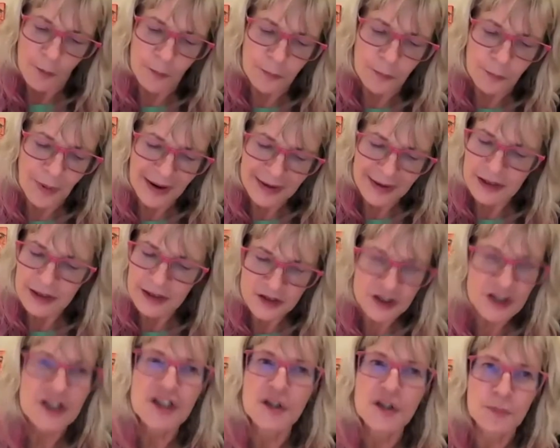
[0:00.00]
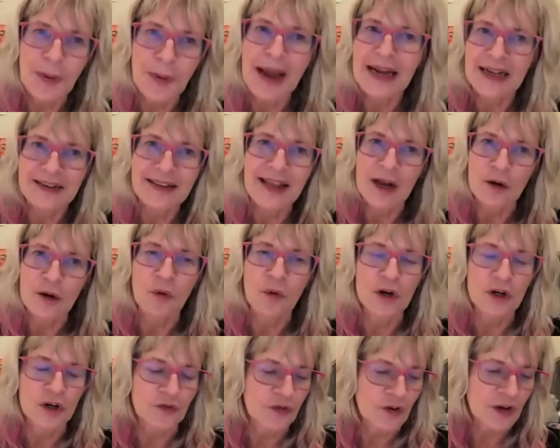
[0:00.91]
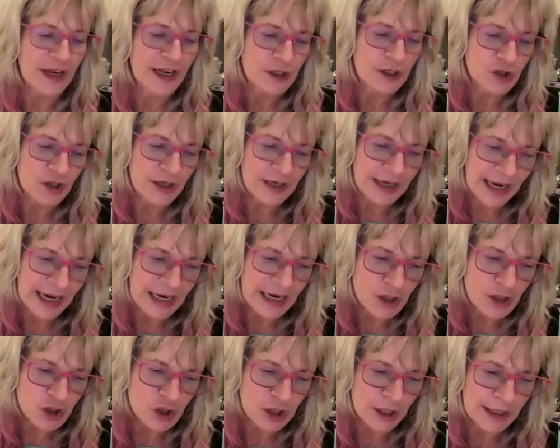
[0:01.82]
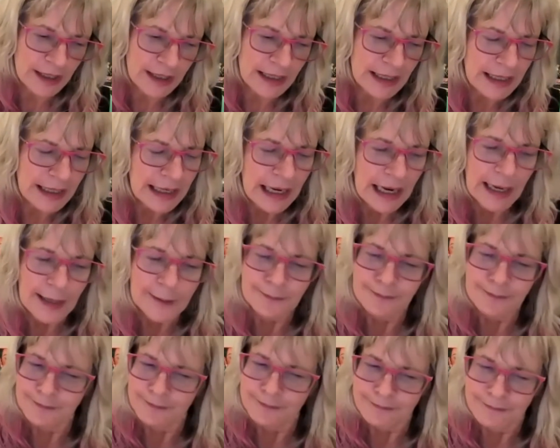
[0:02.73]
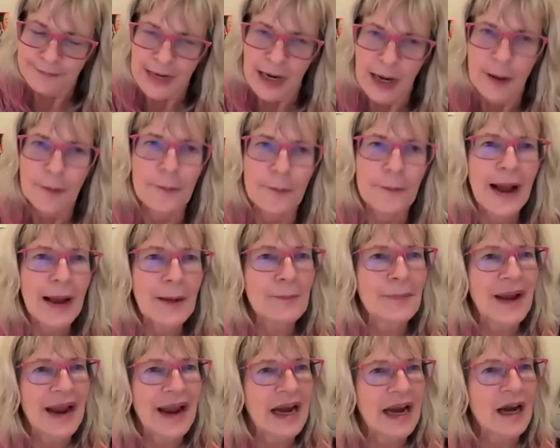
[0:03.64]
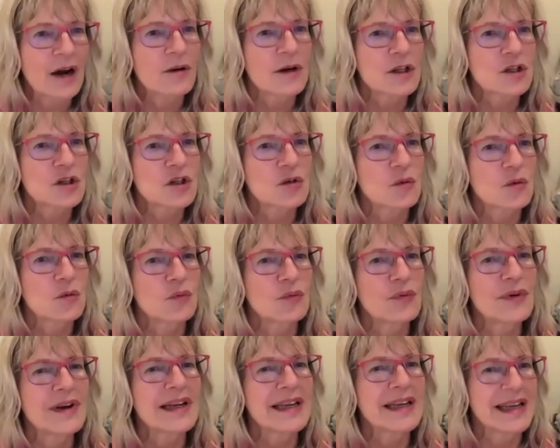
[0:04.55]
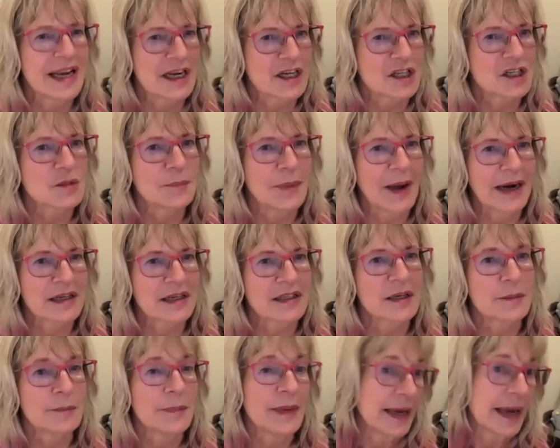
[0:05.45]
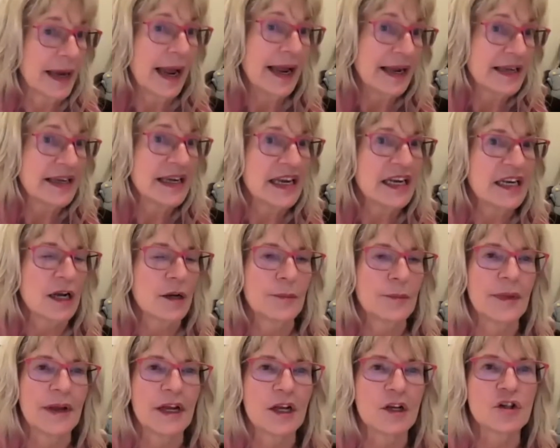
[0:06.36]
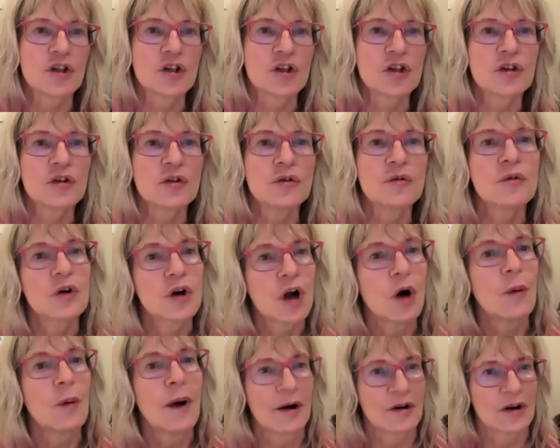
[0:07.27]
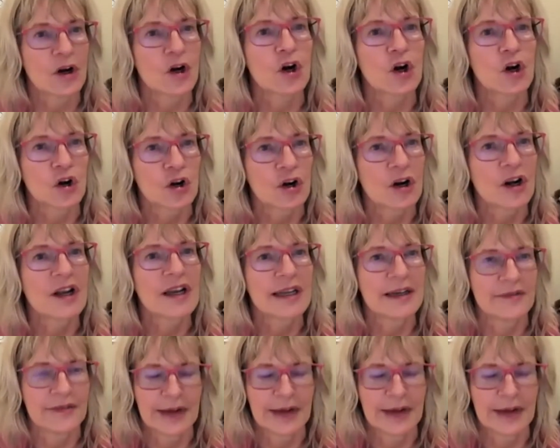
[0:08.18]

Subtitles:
but despite that wonderful education, my parents really expected me and needed me to go out and earn a living.